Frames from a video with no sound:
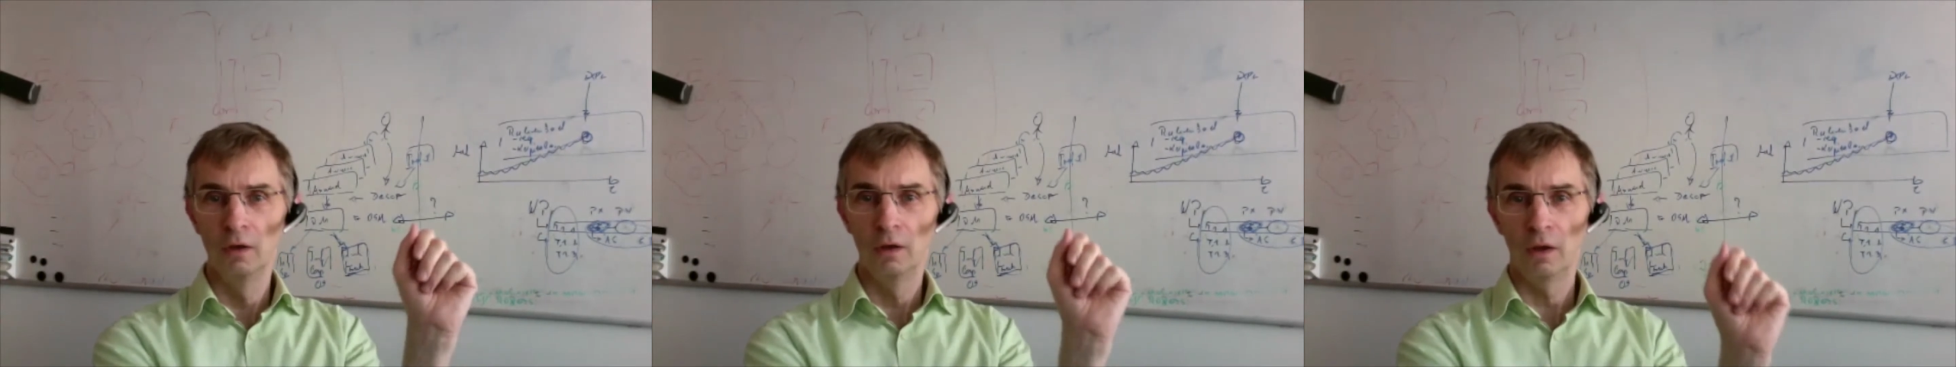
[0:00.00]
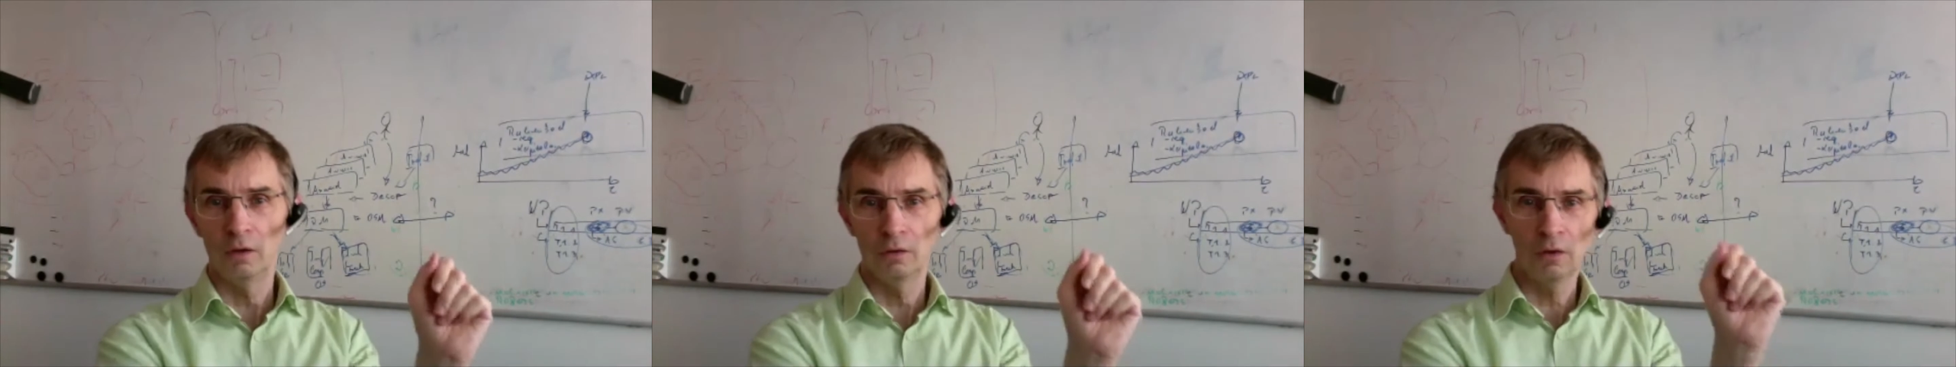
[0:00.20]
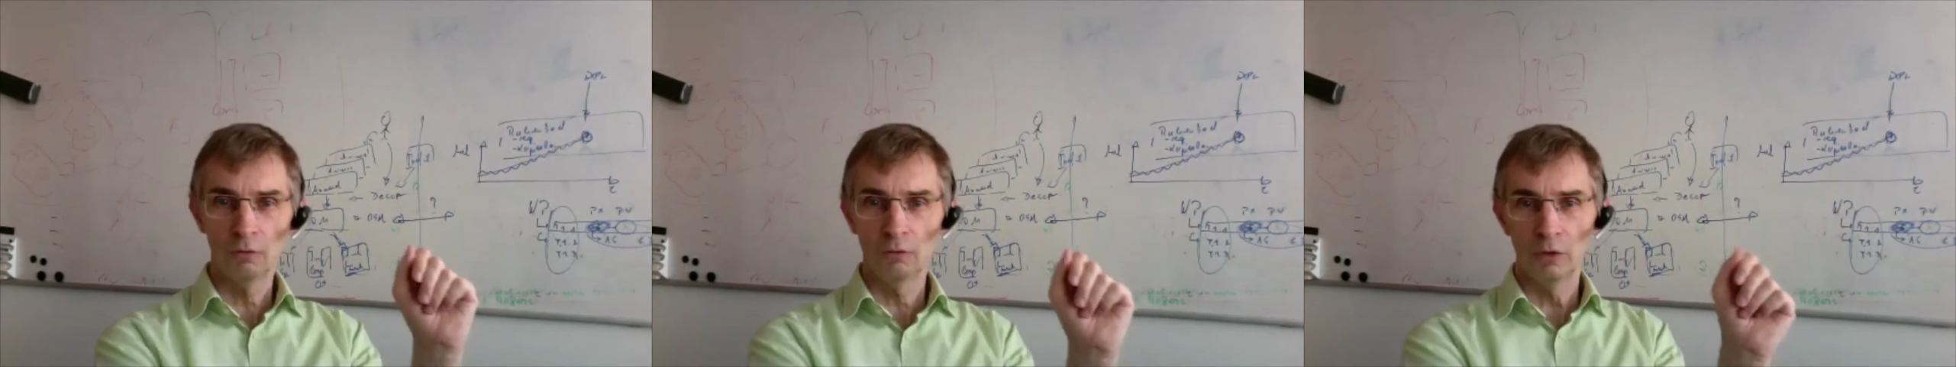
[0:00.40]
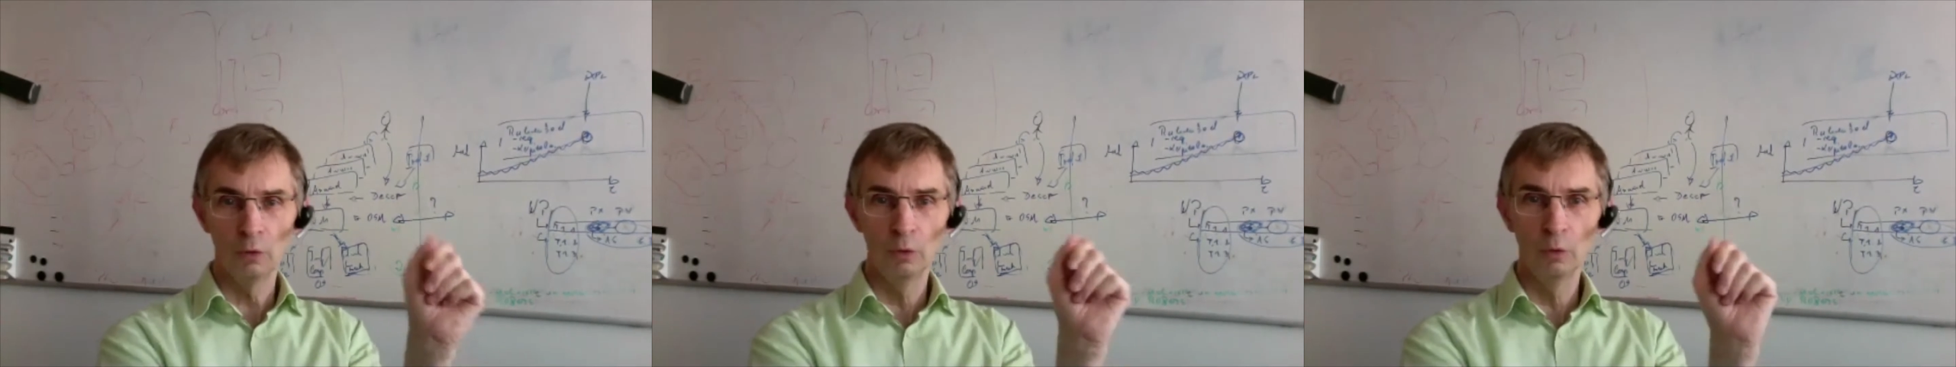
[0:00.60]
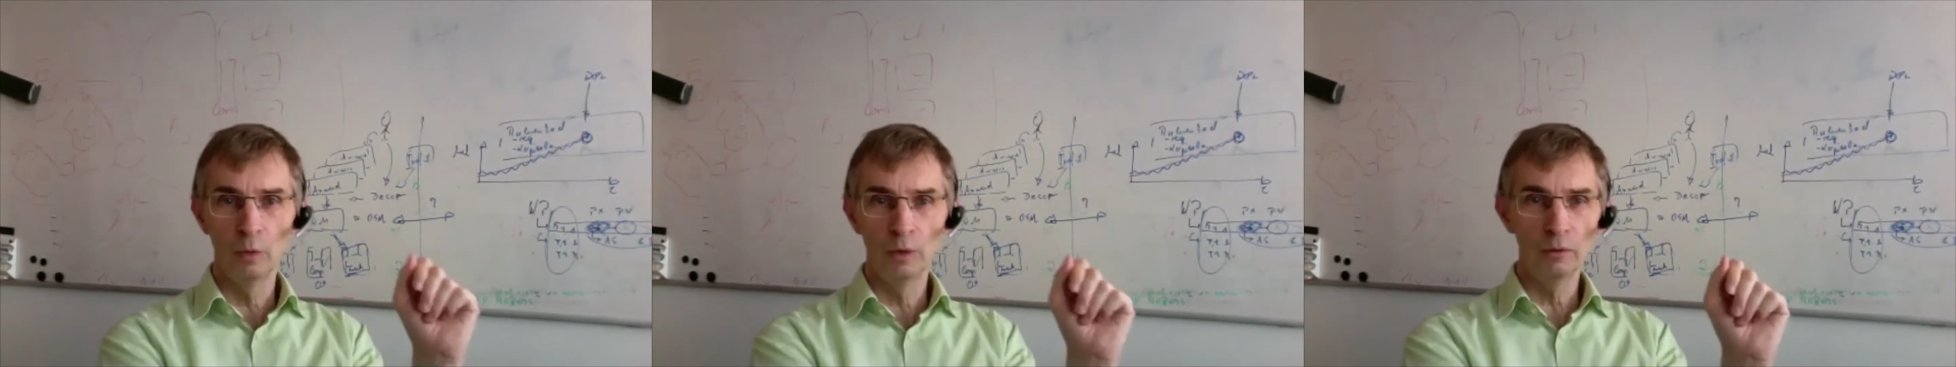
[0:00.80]
and every
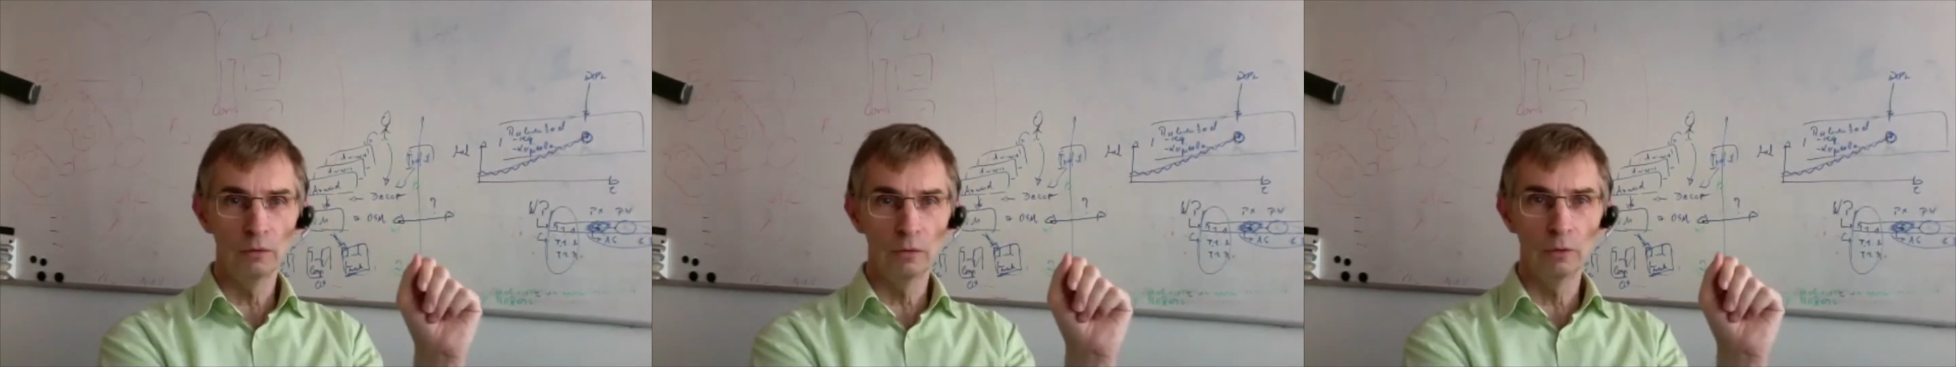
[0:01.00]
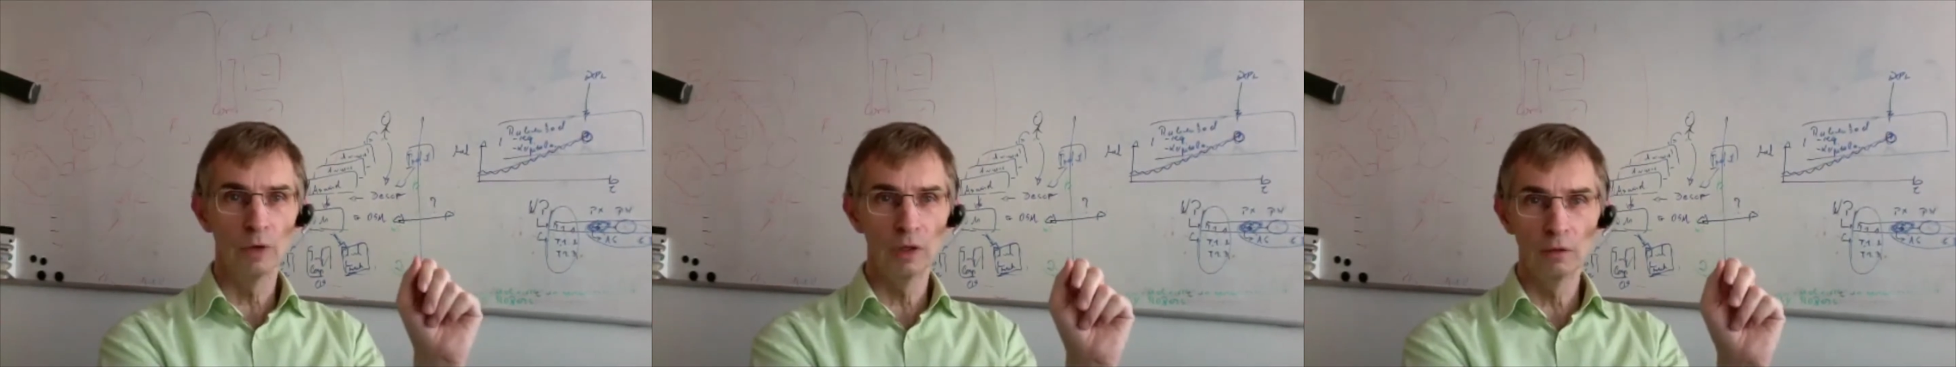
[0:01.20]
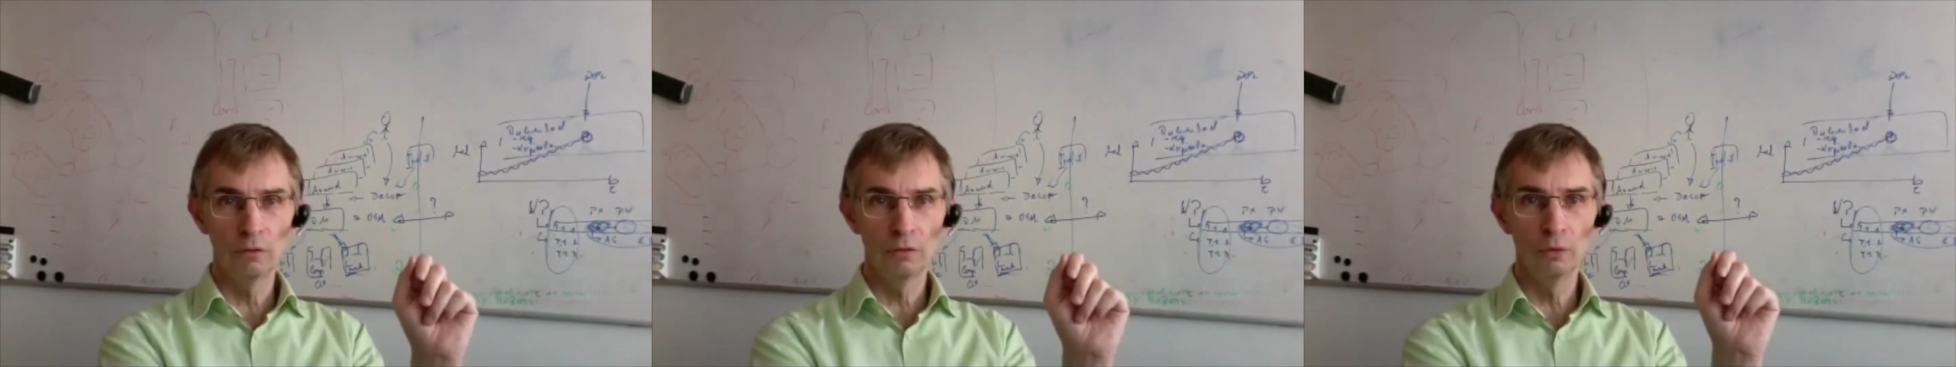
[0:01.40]
two months